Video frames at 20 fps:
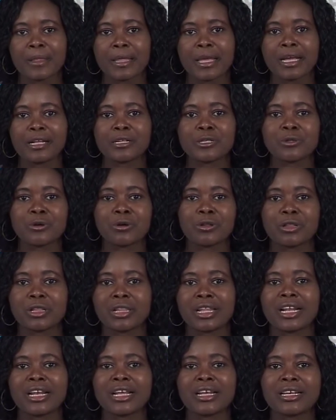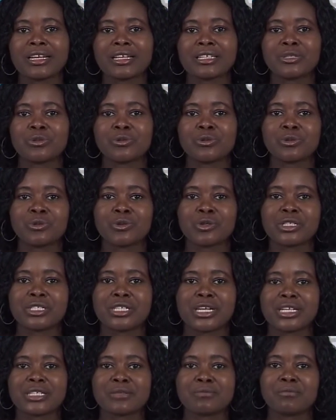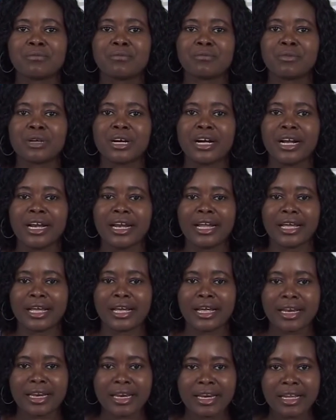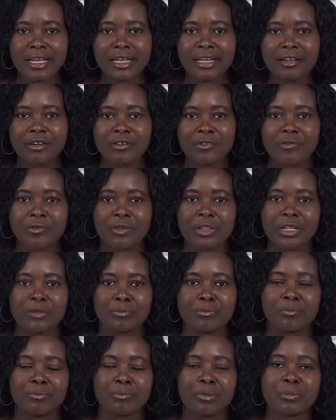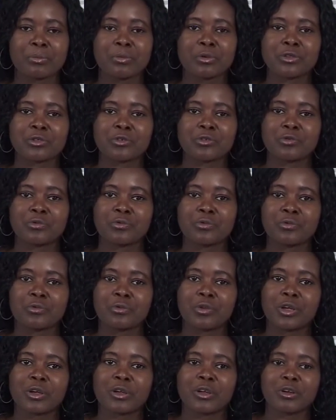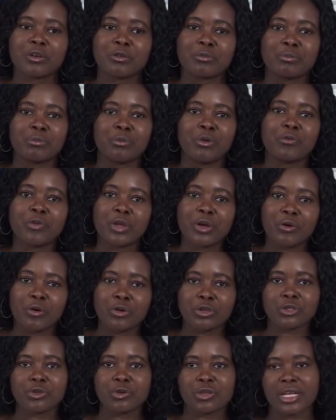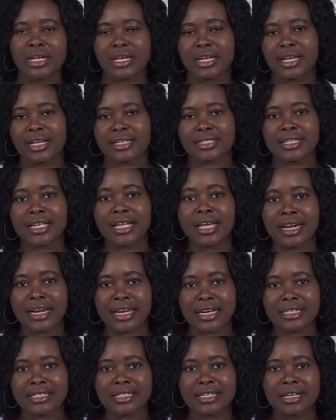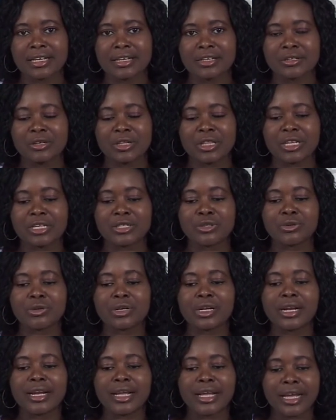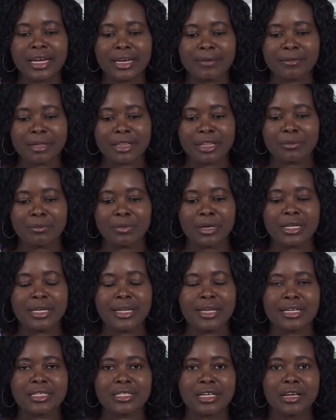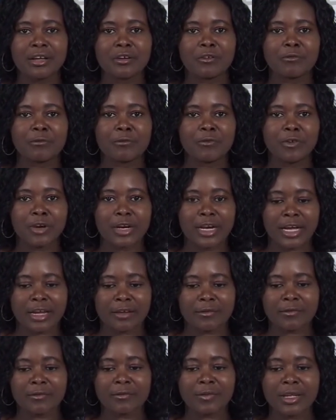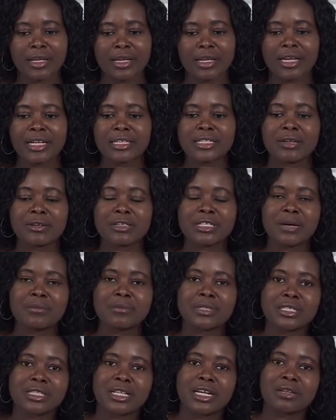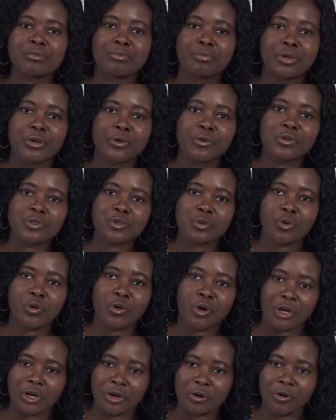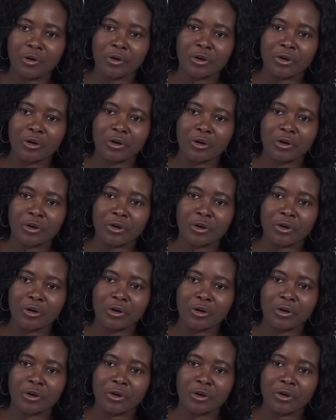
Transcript: And so the learners should not just learn for the purpose of moving on to the next grade. They should learn mathematics for life. It's a subject that builds on